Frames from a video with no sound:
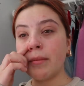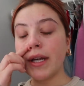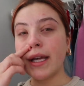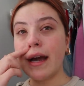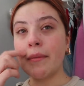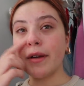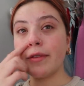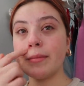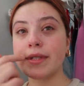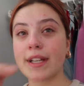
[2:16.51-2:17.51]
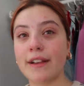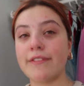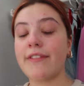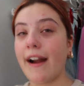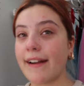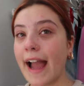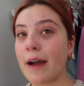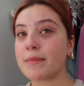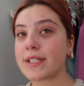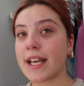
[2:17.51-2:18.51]
But yeah, my room is looking very
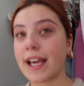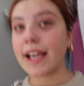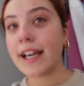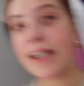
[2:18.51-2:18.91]
empty.